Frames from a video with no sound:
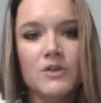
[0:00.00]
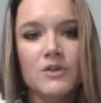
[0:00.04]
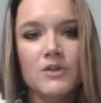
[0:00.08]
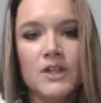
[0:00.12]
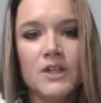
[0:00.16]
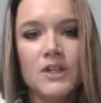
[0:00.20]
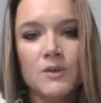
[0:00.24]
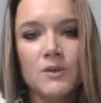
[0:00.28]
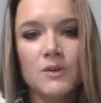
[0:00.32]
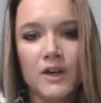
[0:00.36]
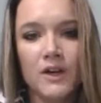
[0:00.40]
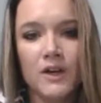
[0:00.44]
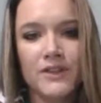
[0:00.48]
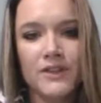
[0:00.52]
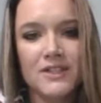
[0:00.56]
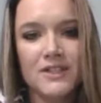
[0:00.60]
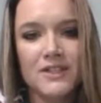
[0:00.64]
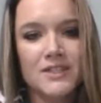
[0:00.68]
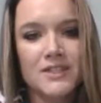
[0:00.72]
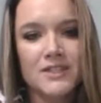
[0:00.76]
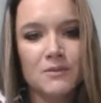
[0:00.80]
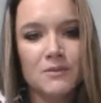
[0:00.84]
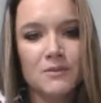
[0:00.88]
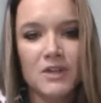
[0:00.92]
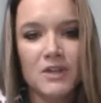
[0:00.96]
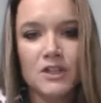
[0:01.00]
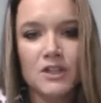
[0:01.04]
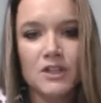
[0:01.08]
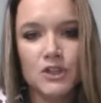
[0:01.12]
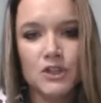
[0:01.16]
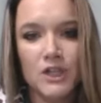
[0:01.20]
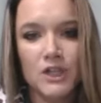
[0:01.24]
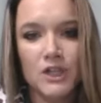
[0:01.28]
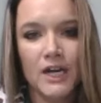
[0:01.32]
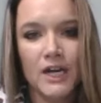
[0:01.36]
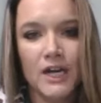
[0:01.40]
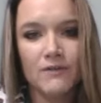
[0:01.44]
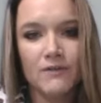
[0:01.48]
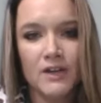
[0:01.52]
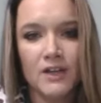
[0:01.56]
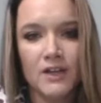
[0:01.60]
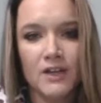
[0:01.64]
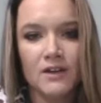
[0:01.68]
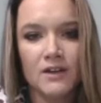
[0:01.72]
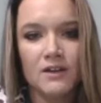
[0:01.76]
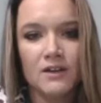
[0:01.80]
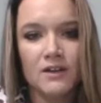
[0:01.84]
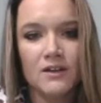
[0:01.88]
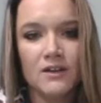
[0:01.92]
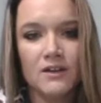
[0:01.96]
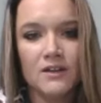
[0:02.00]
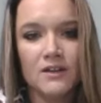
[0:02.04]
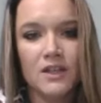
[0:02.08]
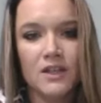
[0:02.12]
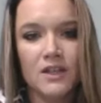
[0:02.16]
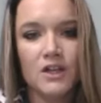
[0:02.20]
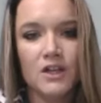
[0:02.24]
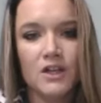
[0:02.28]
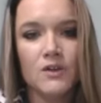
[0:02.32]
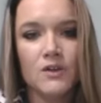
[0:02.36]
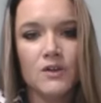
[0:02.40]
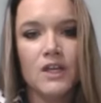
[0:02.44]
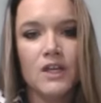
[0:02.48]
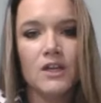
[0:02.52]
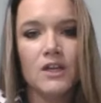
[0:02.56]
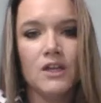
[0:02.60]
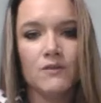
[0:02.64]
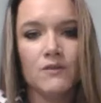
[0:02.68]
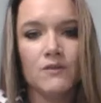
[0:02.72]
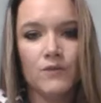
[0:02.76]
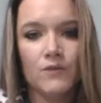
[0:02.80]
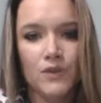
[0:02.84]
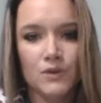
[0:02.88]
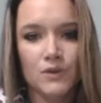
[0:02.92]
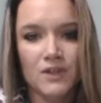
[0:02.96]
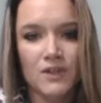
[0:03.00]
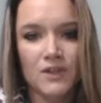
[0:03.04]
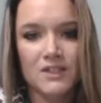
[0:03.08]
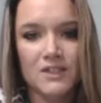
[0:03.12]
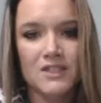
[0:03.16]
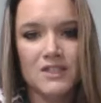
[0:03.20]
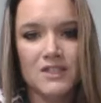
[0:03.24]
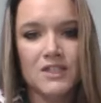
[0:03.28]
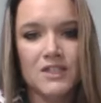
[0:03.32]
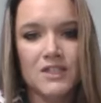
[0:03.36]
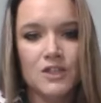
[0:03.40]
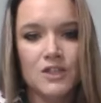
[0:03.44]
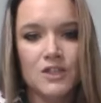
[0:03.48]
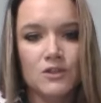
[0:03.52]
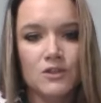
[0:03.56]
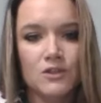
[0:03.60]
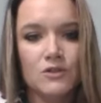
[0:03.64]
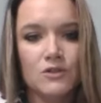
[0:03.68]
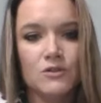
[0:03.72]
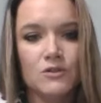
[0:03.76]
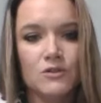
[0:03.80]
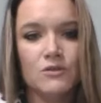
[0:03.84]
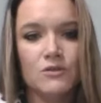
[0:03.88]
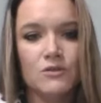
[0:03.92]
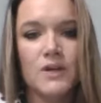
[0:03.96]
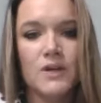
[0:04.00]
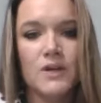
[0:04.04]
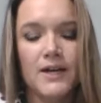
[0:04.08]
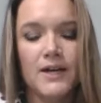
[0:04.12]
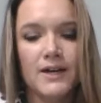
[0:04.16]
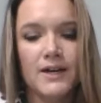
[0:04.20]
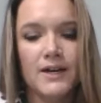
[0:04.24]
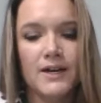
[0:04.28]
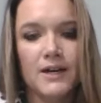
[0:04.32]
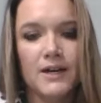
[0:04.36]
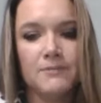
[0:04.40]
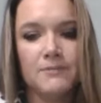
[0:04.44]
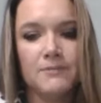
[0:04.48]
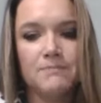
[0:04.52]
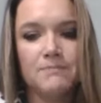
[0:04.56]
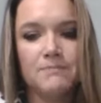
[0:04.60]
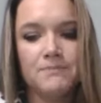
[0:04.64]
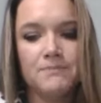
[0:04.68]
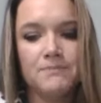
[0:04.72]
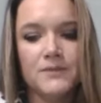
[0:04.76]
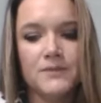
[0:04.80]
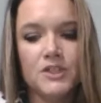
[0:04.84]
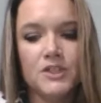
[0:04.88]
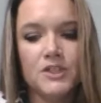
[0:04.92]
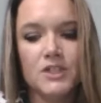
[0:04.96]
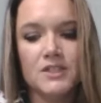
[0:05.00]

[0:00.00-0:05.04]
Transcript: really want this to be a driving you know influence to um,